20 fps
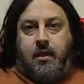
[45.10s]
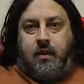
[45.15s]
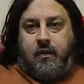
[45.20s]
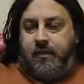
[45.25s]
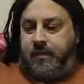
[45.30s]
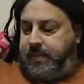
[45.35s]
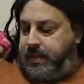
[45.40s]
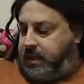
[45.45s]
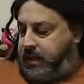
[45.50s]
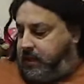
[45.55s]

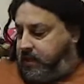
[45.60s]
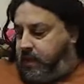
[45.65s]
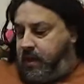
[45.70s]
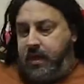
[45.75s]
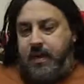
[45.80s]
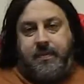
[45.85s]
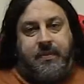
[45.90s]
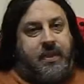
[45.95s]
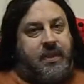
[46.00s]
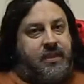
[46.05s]
everybody,
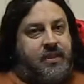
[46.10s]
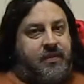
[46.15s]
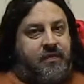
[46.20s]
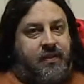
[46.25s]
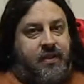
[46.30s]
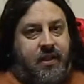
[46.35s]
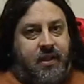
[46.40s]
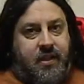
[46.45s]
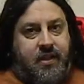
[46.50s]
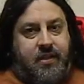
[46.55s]
welcome to
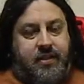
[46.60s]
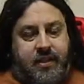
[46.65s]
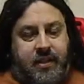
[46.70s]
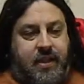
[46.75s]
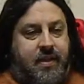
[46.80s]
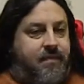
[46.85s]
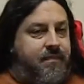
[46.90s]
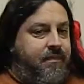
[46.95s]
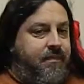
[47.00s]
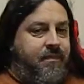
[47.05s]
InstaVlogs.
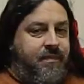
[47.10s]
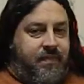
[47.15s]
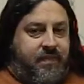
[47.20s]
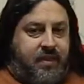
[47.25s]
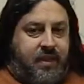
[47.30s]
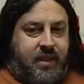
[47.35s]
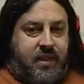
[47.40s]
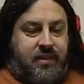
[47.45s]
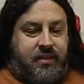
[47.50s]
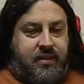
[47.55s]
Yep,
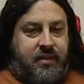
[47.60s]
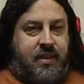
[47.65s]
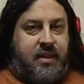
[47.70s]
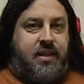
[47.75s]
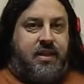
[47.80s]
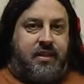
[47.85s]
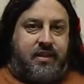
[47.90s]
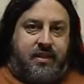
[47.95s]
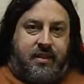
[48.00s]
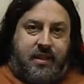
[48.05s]
this
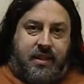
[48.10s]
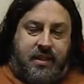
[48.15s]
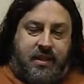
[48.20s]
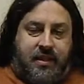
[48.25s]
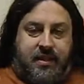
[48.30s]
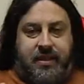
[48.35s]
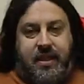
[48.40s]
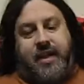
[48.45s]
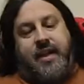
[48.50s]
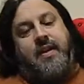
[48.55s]
is the
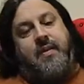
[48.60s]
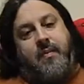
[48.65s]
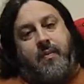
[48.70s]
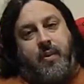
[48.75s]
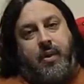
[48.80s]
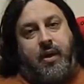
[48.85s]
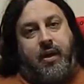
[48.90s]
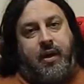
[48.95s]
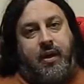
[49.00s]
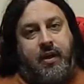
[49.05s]

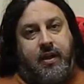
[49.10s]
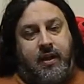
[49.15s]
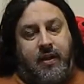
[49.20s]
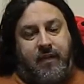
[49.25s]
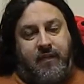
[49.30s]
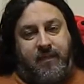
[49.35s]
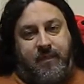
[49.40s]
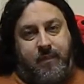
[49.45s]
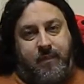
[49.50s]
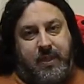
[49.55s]
second part
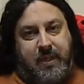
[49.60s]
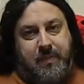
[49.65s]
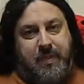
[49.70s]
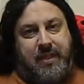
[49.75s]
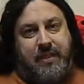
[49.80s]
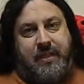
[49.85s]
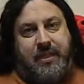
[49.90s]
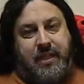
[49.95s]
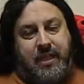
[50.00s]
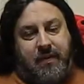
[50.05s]
of B
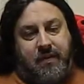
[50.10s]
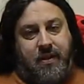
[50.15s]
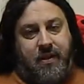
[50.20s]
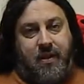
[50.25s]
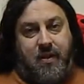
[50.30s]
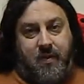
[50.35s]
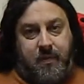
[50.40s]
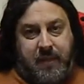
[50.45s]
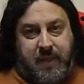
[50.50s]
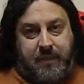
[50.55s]
B T R
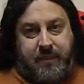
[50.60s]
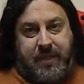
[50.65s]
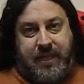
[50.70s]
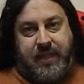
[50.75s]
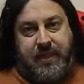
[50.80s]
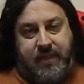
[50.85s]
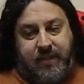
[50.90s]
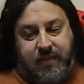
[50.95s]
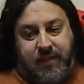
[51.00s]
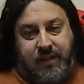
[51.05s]
L, Big
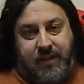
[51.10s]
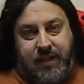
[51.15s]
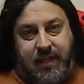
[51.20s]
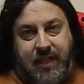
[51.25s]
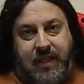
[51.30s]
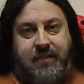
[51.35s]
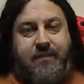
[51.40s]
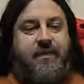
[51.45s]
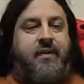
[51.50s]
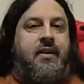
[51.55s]
Bang Theory
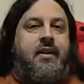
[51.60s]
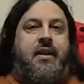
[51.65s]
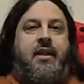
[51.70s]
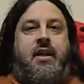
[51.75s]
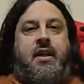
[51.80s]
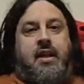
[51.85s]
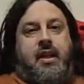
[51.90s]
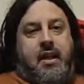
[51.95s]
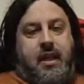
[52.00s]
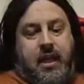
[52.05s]
Live.
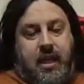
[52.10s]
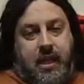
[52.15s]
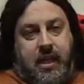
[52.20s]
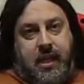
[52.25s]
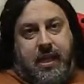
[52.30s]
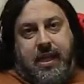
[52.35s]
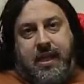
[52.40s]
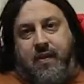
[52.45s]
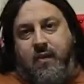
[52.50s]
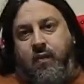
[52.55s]

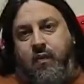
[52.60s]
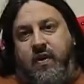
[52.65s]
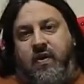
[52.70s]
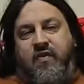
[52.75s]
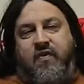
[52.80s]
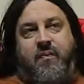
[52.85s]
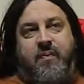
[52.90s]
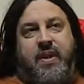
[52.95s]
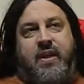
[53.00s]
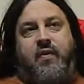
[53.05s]
And
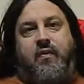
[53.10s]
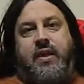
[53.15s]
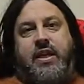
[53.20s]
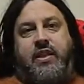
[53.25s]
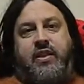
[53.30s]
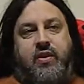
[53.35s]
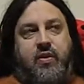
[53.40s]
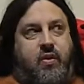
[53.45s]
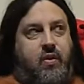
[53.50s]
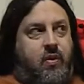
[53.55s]
we've been
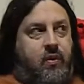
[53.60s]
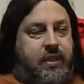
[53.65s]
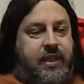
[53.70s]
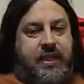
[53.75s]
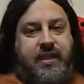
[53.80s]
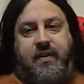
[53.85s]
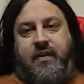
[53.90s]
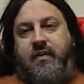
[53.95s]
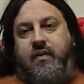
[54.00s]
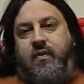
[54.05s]

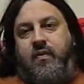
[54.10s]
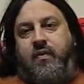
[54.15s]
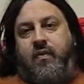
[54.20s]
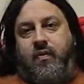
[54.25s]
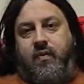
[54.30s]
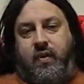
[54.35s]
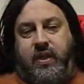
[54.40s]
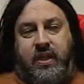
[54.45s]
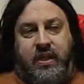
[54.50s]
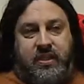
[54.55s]
retooling,
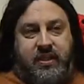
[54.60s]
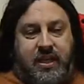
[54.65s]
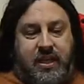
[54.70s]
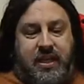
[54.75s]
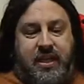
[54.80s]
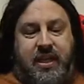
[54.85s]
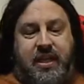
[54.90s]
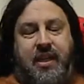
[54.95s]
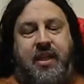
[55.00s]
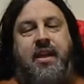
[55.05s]

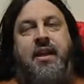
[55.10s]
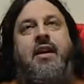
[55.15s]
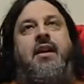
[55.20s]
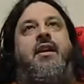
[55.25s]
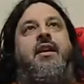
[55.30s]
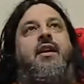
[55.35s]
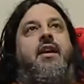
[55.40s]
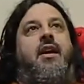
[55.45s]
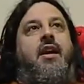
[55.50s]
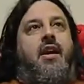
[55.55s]
resetting,
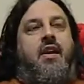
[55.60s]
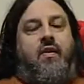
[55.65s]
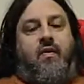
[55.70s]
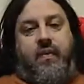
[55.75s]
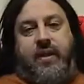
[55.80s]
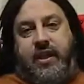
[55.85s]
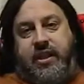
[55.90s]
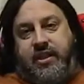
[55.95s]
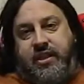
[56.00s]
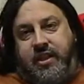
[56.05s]

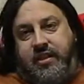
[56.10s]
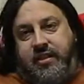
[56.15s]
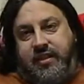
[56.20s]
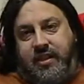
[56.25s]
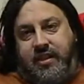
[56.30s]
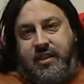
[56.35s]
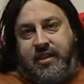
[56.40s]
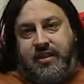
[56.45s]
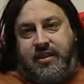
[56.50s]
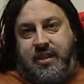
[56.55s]
and
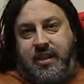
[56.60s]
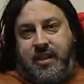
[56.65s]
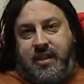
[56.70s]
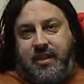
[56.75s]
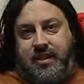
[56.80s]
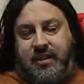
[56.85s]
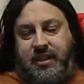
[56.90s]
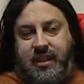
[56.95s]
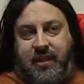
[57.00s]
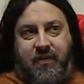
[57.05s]
readjusting this
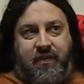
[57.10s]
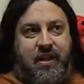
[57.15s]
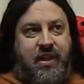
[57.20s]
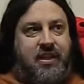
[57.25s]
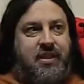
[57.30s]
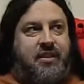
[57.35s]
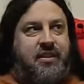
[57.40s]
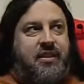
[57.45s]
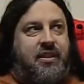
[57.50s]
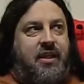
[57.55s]
uh,
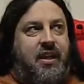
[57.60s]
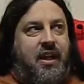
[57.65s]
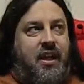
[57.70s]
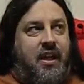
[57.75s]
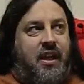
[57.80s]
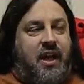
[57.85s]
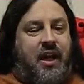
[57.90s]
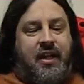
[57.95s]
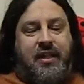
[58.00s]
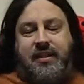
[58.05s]
series
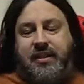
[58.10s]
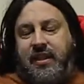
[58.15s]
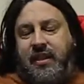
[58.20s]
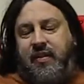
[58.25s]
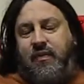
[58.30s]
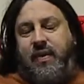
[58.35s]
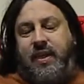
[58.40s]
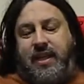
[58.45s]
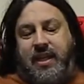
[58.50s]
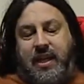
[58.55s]
uh,
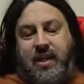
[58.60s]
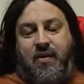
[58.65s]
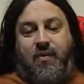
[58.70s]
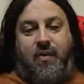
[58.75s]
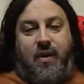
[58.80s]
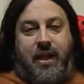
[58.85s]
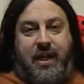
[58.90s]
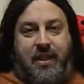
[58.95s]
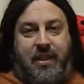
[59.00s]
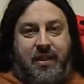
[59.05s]
until we get it
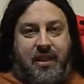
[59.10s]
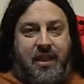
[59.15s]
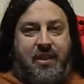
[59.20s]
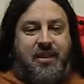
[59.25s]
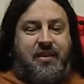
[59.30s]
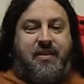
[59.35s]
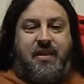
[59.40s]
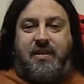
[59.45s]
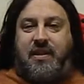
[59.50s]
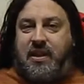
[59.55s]
right. And
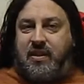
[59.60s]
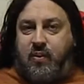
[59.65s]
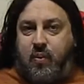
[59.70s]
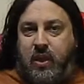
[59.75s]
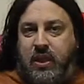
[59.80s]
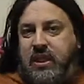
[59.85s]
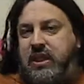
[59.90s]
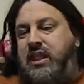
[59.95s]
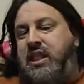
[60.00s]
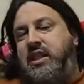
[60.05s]
that's, the, that's
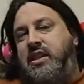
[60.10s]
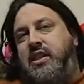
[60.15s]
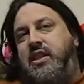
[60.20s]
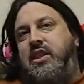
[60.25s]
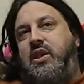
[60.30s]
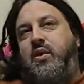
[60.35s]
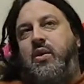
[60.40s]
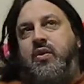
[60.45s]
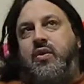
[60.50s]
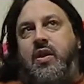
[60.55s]
what Season
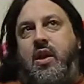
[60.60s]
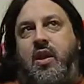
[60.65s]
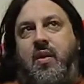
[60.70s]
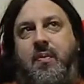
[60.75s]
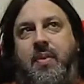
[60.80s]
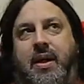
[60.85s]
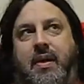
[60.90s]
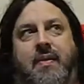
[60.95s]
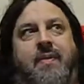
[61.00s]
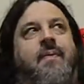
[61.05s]
zero is all
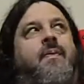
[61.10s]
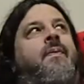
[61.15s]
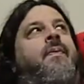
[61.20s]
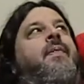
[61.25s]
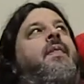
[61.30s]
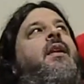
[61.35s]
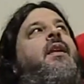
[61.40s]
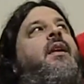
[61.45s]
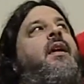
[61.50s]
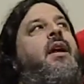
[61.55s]
about.
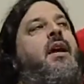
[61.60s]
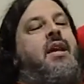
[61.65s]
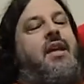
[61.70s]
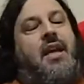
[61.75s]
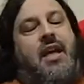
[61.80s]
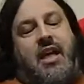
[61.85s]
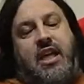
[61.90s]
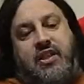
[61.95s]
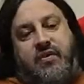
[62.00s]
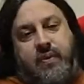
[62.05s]
And
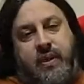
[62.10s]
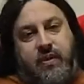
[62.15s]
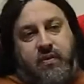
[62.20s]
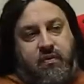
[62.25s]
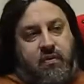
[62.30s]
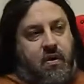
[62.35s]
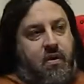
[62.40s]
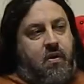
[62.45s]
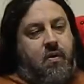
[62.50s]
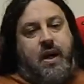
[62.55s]
as we
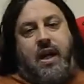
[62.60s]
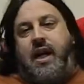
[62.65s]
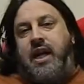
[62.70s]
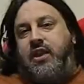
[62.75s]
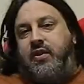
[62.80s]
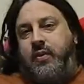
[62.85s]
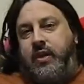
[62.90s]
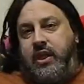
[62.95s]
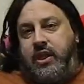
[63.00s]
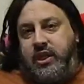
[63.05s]
grow,
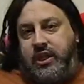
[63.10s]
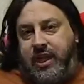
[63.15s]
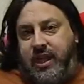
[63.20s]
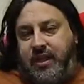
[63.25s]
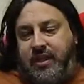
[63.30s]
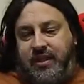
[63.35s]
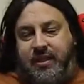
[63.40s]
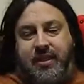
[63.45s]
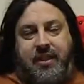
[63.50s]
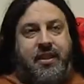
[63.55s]
as we
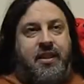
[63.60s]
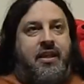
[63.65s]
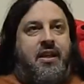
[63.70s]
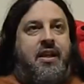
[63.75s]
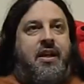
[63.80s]
adjust,